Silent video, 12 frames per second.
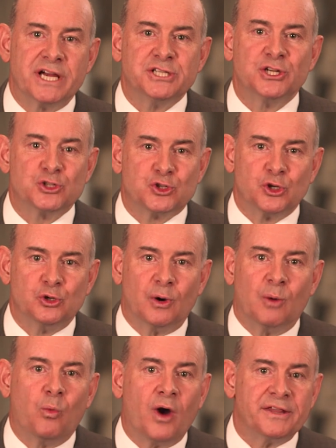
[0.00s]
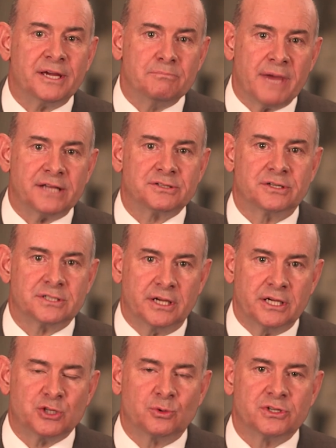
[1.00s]
ratings do and why they matter to
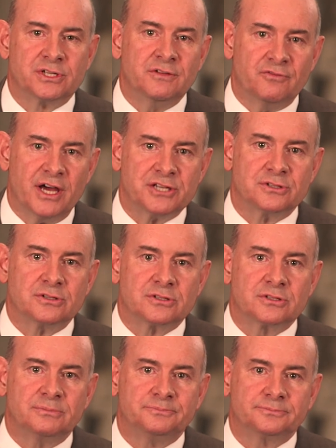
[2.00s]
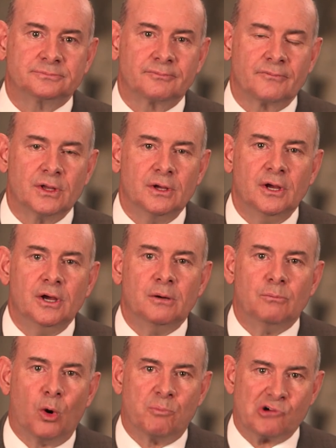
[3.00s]
issuers and investors.
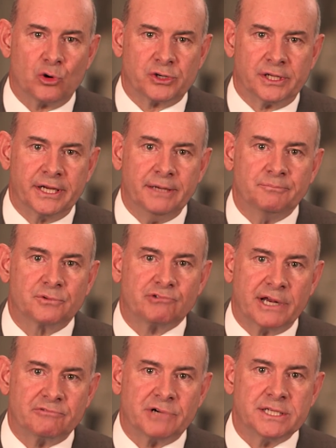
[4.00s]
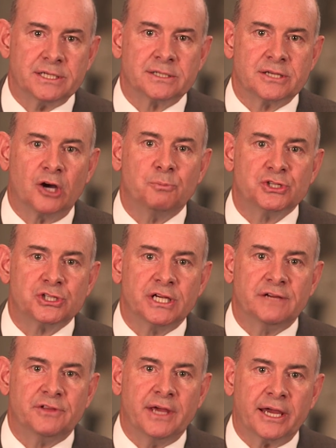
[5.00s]
More broadly, credit ratings help
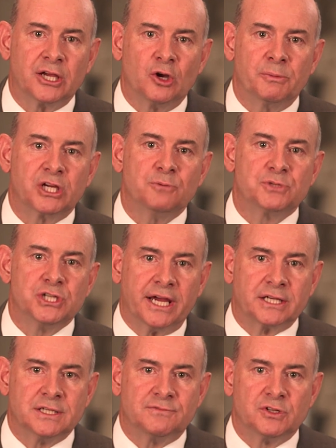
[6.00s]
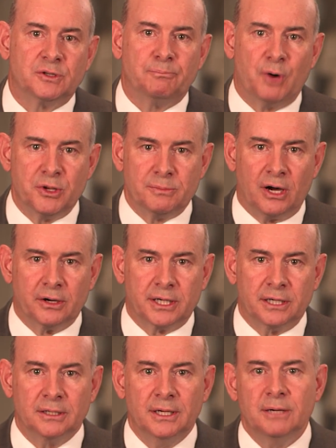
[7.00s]
achieve the economic objectives of the bond
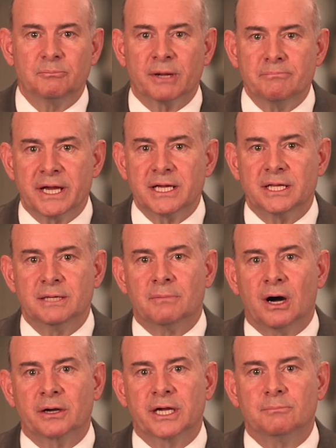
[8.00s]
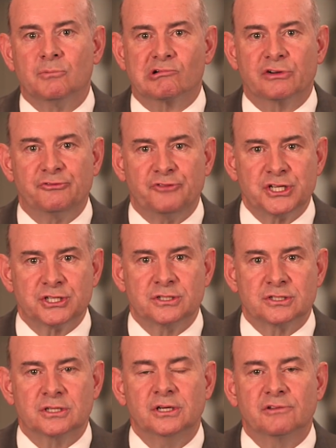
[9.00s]
market by making the market more
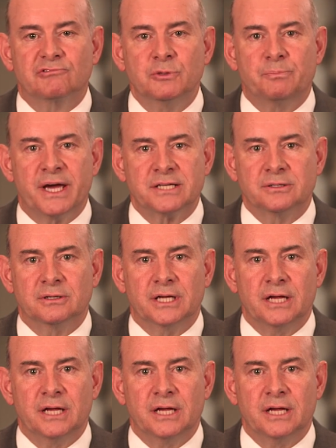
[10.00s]
efficient through better